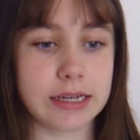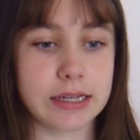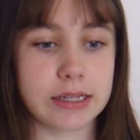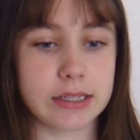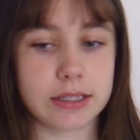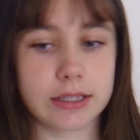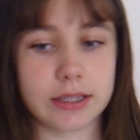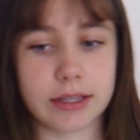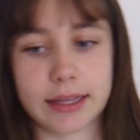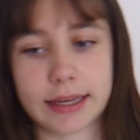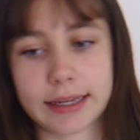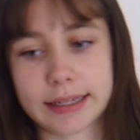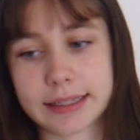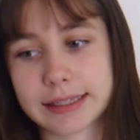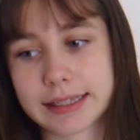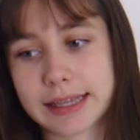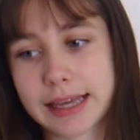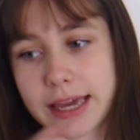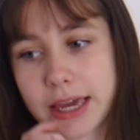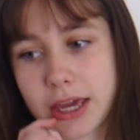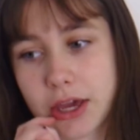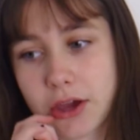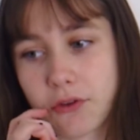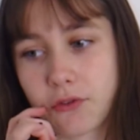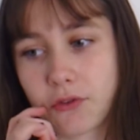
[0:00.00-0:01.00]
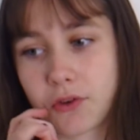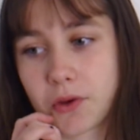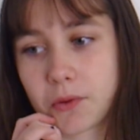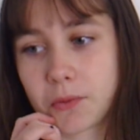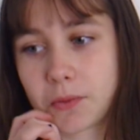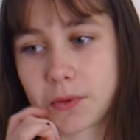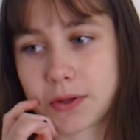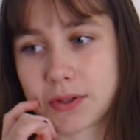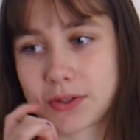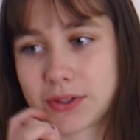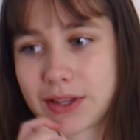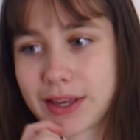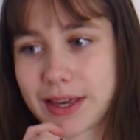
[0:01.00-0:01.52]
So like say if it
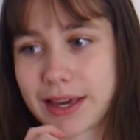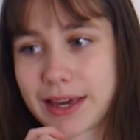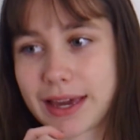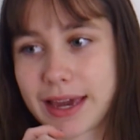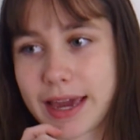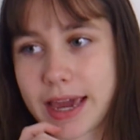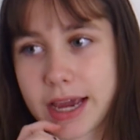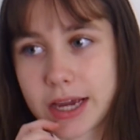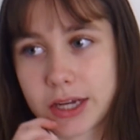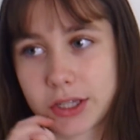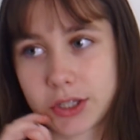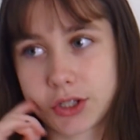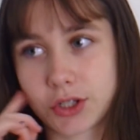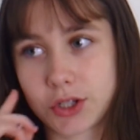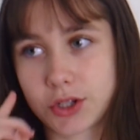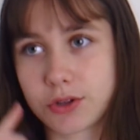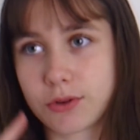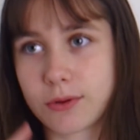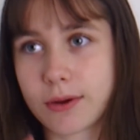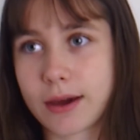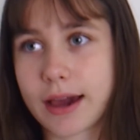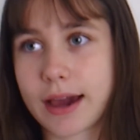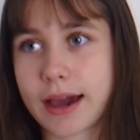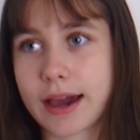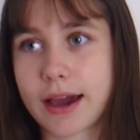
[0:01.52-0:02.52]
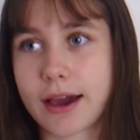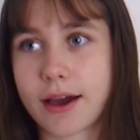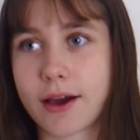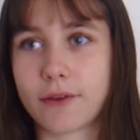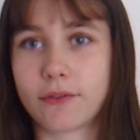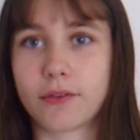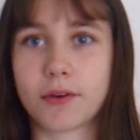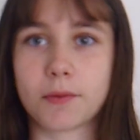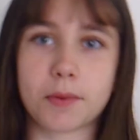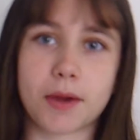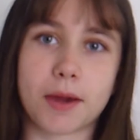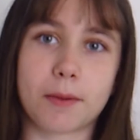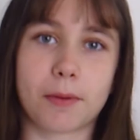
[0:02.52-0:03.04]
was like, do you have
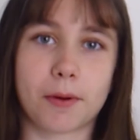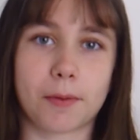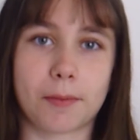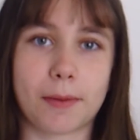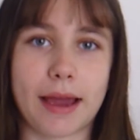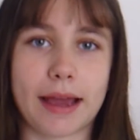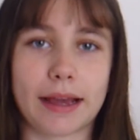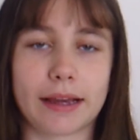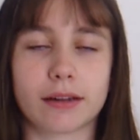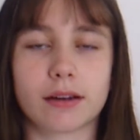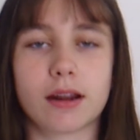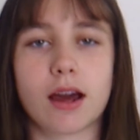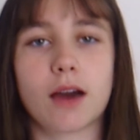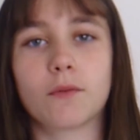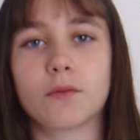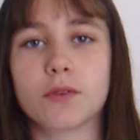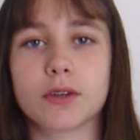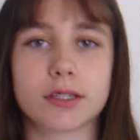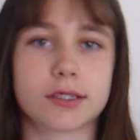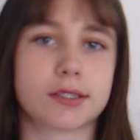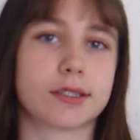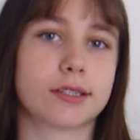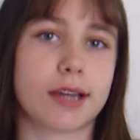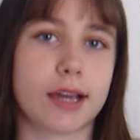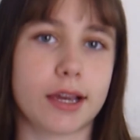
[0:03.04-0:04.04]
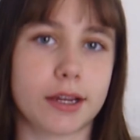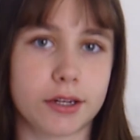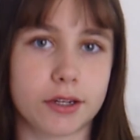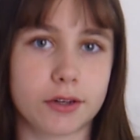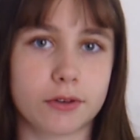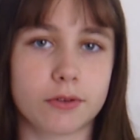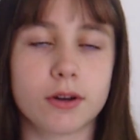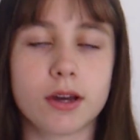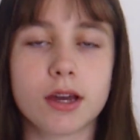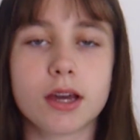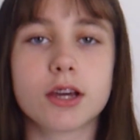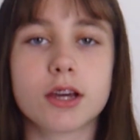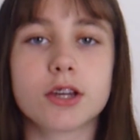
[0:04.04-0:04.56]
a paperback? And obviously I do.
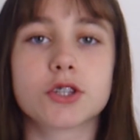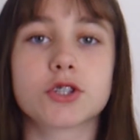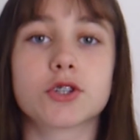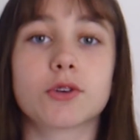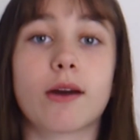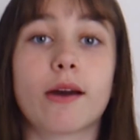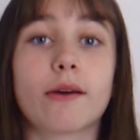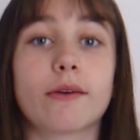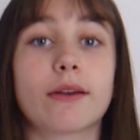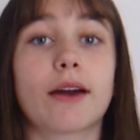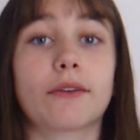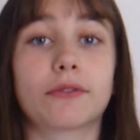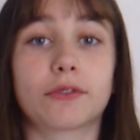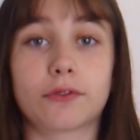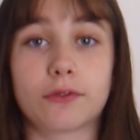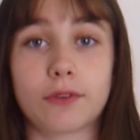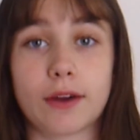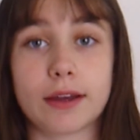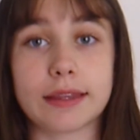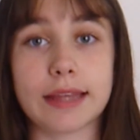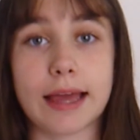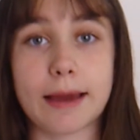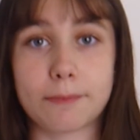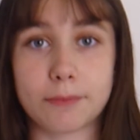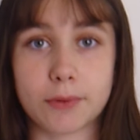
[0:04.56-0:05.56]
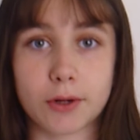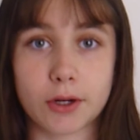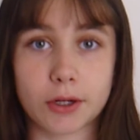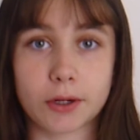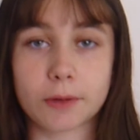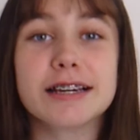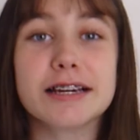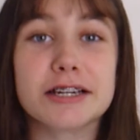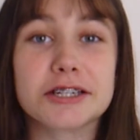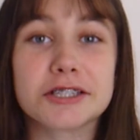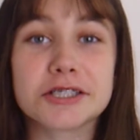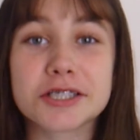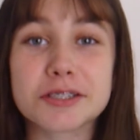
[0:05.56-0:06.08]
So I would have to find that book.
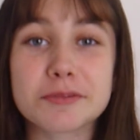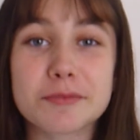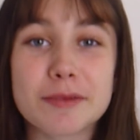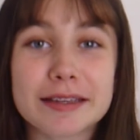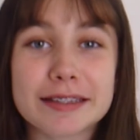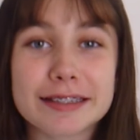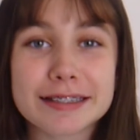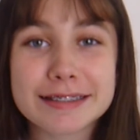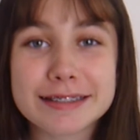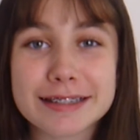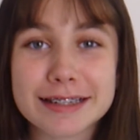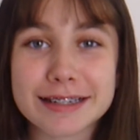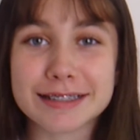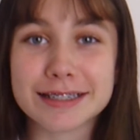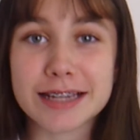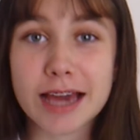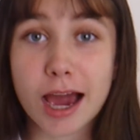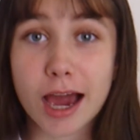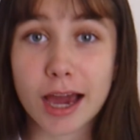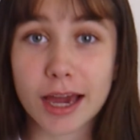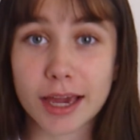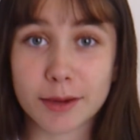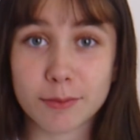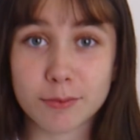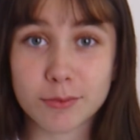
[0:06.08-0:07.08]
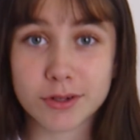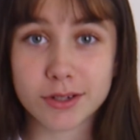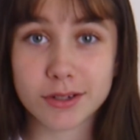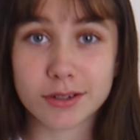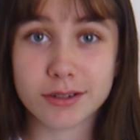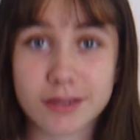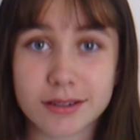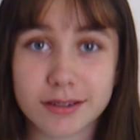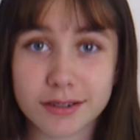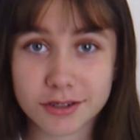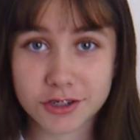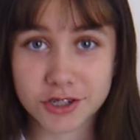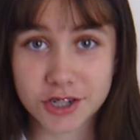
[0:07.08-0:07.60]
She made this a timed
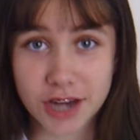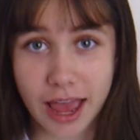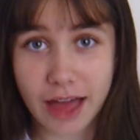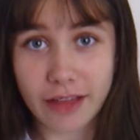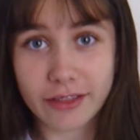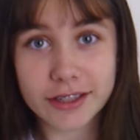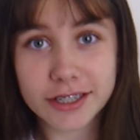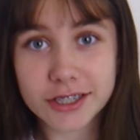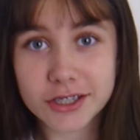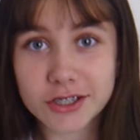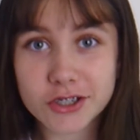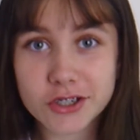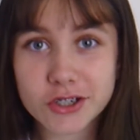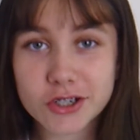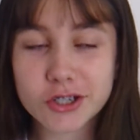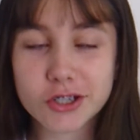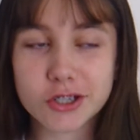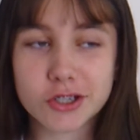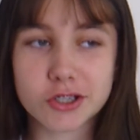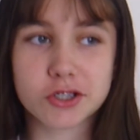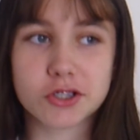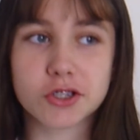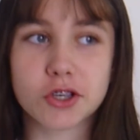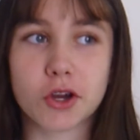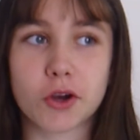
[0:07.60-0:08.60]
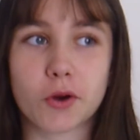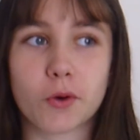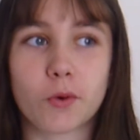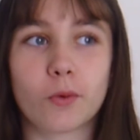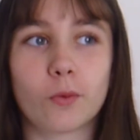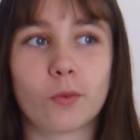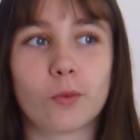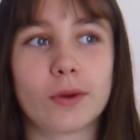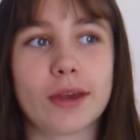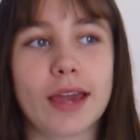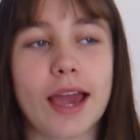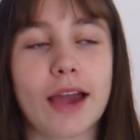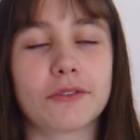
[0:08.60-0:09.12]
challenge, and so
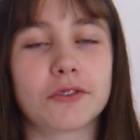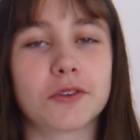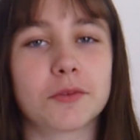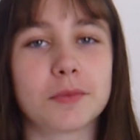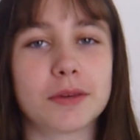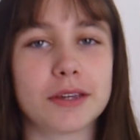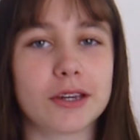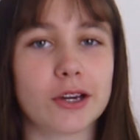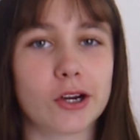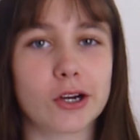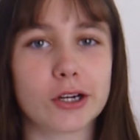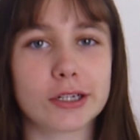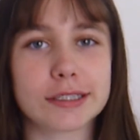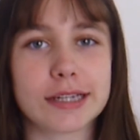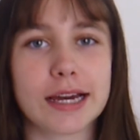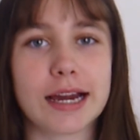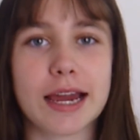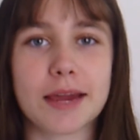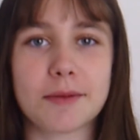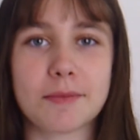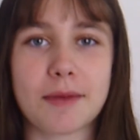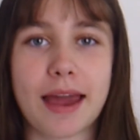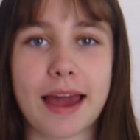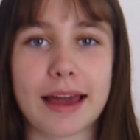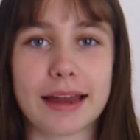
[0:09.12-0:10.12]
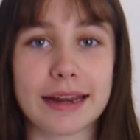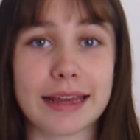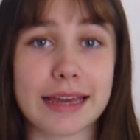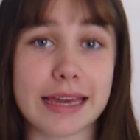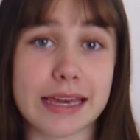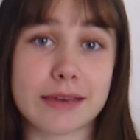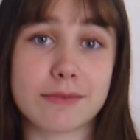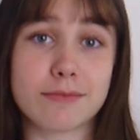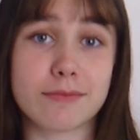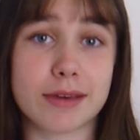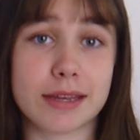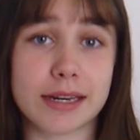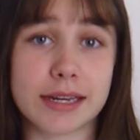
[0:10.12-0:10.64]
we have to beat her time at
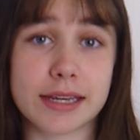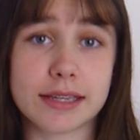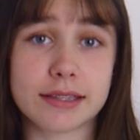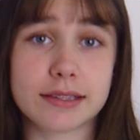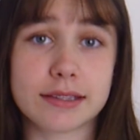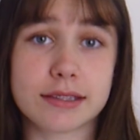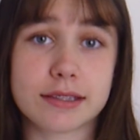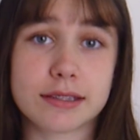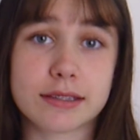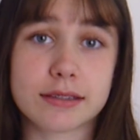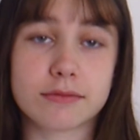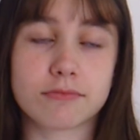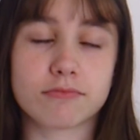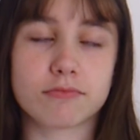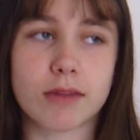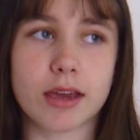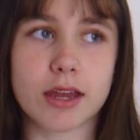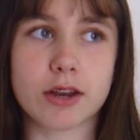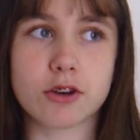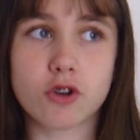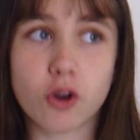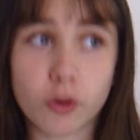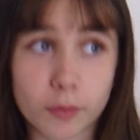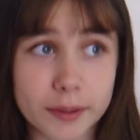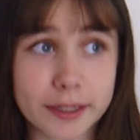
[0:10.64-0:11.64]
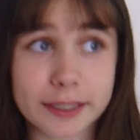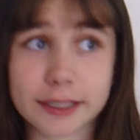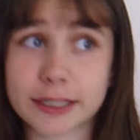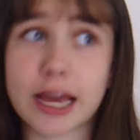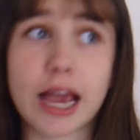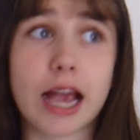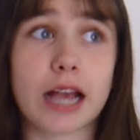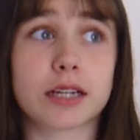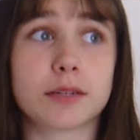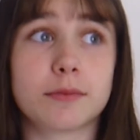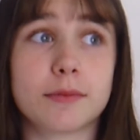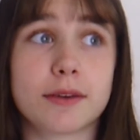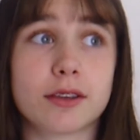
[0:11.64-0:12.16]
8 minutes. And nobody
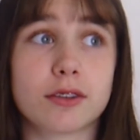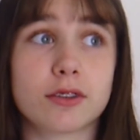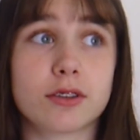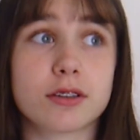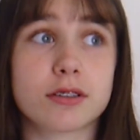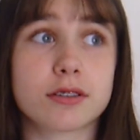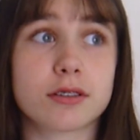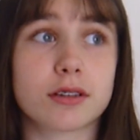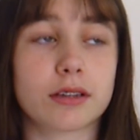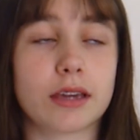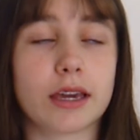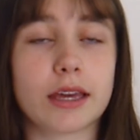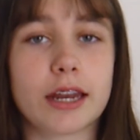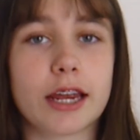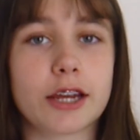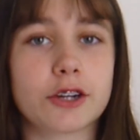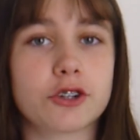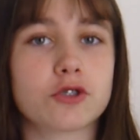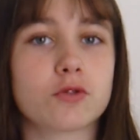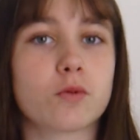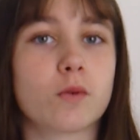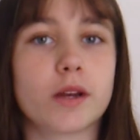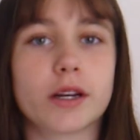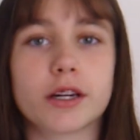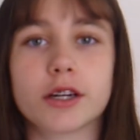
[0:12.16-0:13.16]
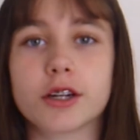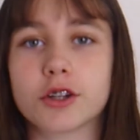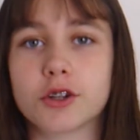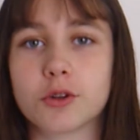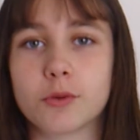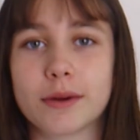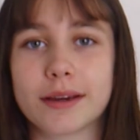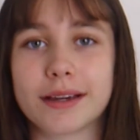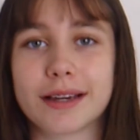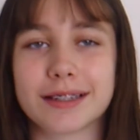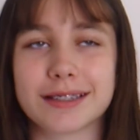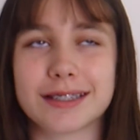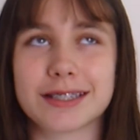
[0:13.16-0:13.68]
tagged me in this. Again, I just wanted to do it
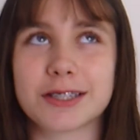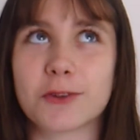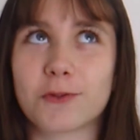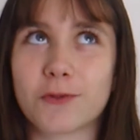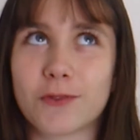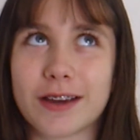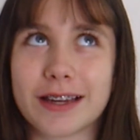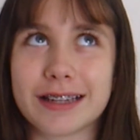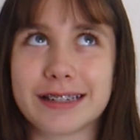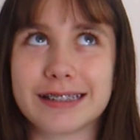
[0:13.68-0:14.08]
because it's fun.